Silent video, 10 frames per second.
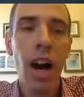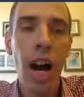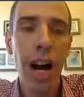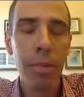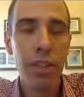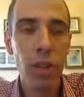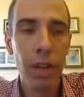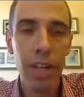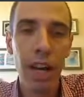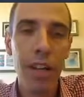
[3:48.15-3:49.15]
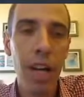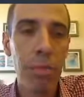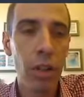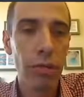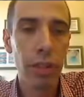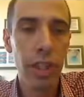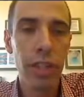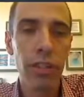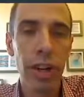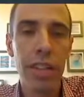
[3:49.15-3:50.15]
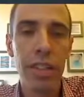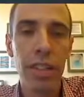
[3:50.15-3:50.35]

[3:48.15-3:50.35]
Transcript: And so I've got a number of really great